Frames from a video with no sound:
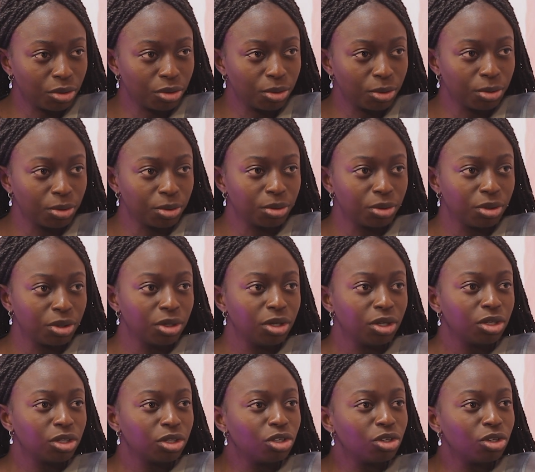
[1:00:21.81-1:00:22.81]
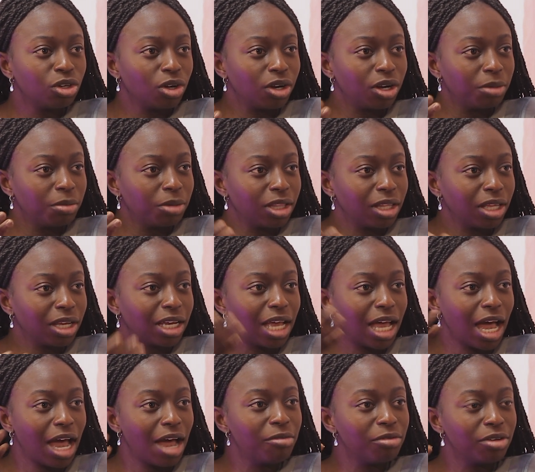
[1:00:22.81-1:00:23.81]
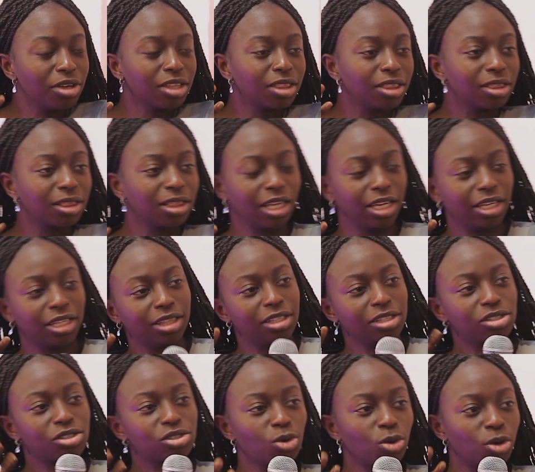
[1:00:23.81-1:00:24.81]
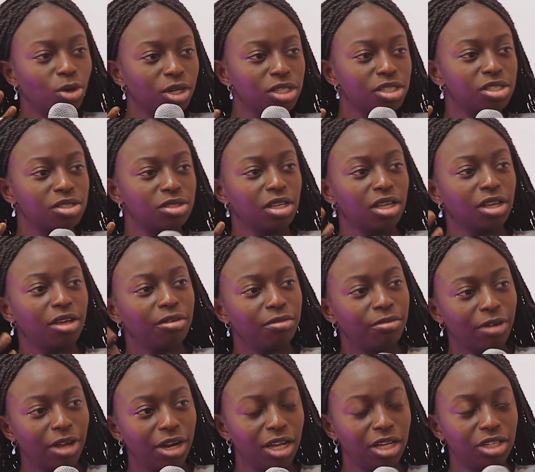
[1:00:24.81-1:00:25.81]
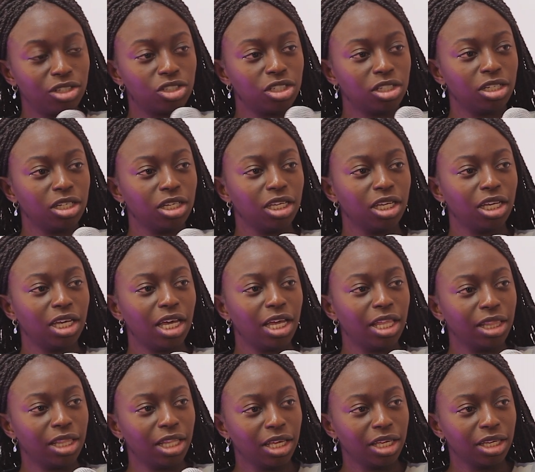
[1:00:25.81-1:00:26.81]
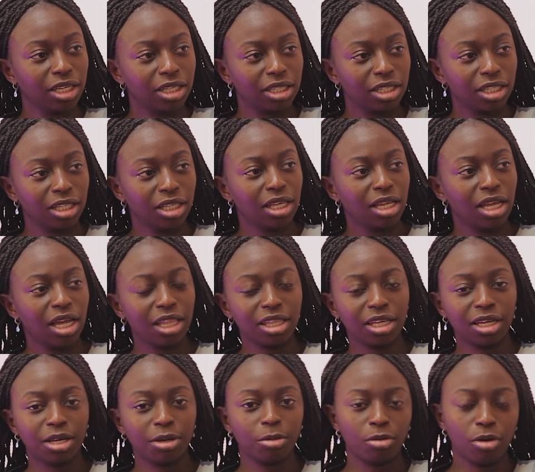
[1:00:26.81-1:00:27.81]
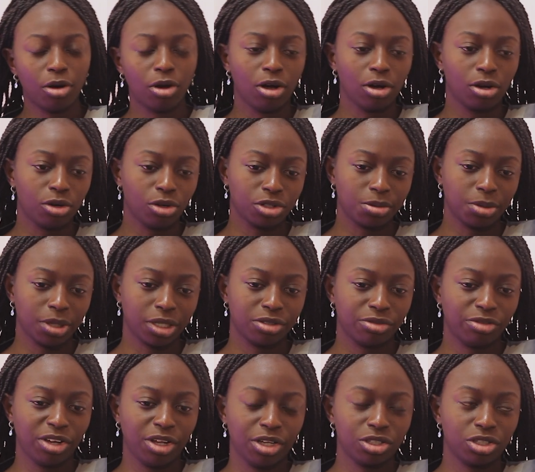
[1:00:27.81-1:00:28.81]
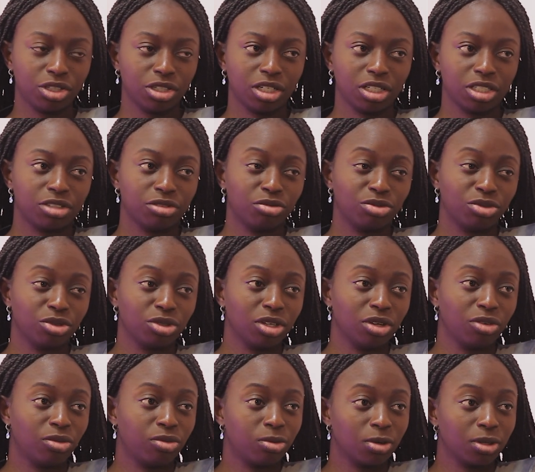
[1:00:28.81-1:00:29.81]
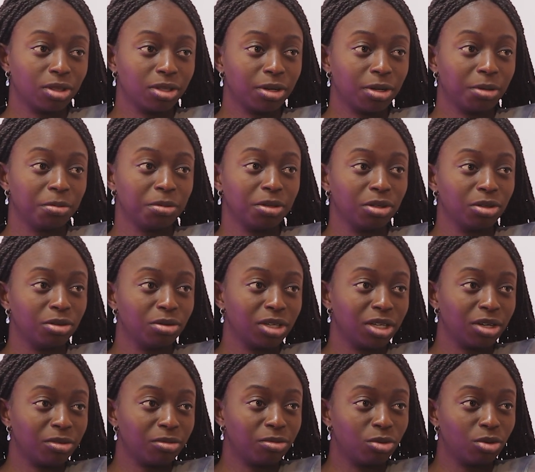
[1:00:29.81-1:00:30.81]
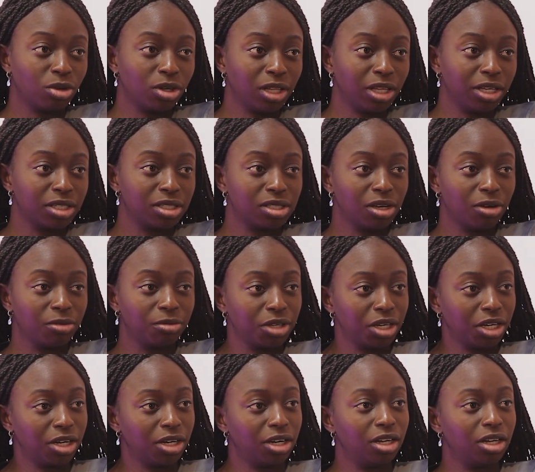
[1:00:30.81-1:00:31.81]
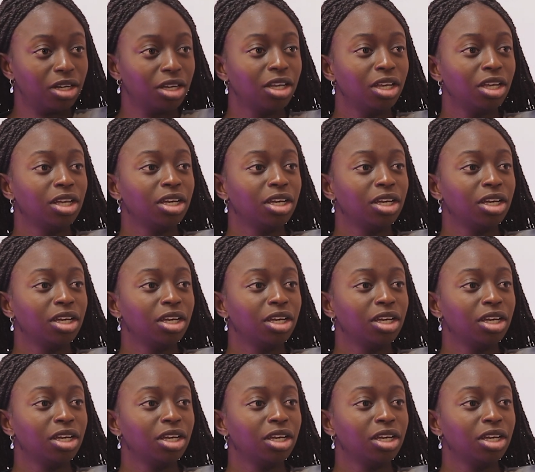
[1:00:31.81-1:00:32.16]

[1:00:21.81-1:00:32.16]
Lord, please let me. You know have what extra I mean? Help. Like having like the source. Yeah. Financially and like. I think it all goes back to financially because if you can afford therapy, you can afford like self-care.